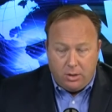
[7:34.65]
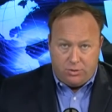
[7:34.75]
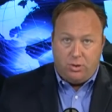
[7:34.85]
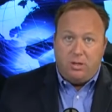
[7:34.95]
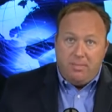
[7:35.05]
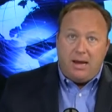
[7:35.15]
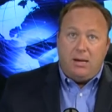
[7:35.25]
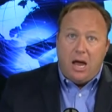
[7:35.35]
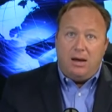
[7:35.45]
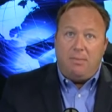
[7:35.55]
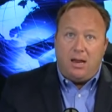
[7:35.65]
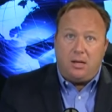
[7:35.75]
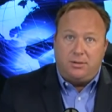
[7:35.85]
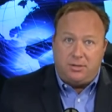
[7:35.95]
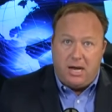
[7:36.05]
to the mainline
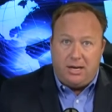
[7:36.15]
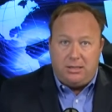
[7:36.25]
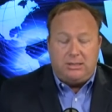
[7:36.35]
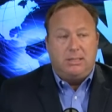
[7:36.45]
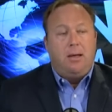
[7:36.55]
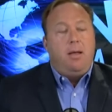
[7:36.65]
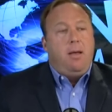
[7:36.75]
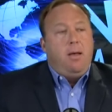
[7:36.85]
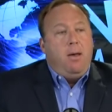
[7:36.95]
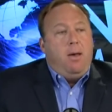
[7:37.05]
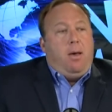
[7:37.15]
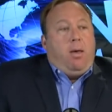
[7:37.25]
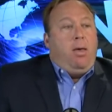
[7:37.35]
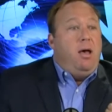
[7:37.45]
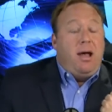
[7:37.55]
medical studies.
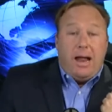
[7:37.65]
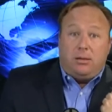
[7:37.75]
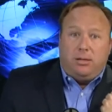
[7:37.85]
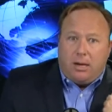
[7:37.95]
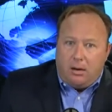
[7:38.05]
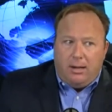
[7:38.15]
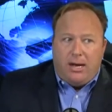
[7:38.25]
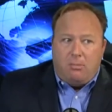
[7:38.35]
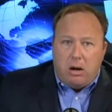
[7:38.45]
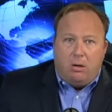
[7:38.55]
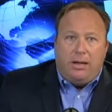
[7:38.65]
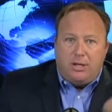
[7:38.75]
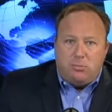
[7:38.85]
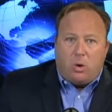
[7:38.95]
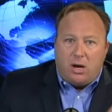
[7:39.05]
And clearly, Ebola
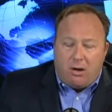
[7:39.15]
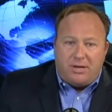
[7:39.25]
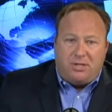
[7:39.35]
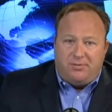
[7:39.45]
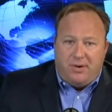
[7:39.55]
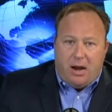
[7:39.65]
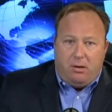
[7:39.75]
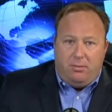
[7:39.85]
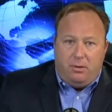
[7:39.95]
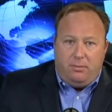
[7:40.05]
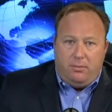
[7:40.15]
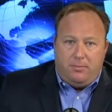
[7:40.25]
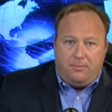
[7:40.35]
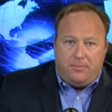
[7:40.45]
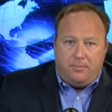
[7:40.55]
is more aggressive now.
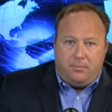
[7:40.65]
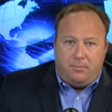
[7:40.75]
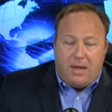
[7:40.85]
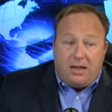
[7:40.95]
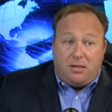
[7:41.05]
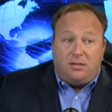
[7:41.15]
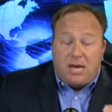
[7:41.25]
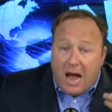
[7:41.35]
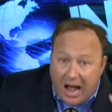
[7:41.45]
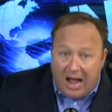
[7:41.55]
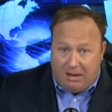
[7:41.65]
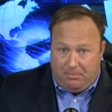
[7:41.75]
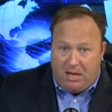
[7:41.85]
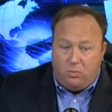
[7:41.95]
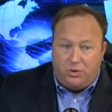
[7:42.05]
At the time,
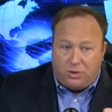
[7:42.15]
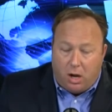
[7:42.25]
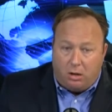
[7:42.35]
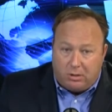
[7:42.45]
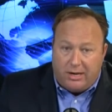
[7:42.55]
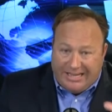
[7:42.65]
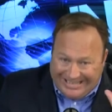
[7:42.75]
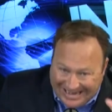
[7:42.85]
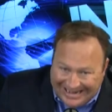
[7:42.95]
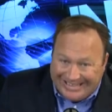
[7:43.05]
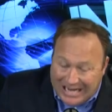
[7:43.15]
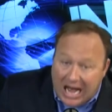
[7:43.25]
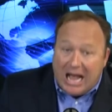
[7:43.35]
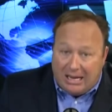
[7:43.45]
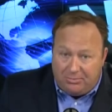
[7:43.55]
it was already 10
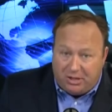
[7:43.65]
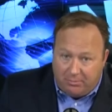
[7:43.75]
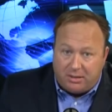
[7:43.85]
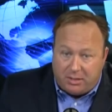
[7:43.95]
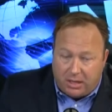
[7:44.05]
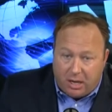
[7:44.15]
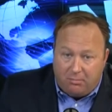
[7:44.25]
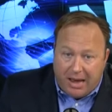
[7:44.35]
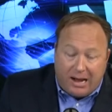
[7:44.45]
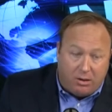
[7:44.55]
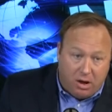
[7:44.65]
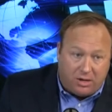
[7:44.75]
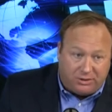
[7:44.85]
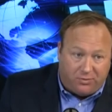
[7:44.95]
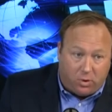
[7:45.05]
times a month ago, back on
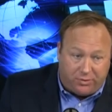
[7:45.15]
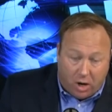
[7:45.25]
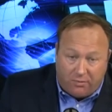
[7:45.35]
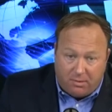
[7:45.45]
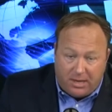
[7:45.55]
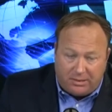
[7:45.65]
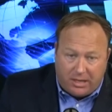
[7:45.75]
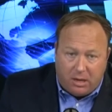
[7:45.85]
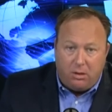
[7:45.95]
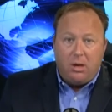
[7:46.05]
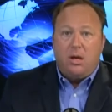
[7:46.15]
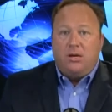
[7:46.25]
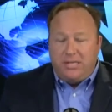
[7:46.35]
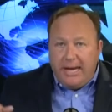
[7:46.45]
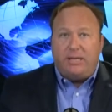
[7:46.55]
August 4th, over a month ago,
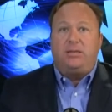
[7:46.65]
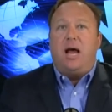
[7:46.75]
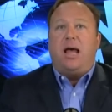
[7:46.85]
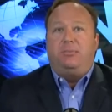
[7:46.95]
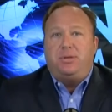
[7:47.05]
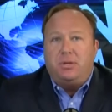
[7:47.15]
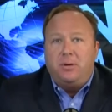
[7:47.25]
10 times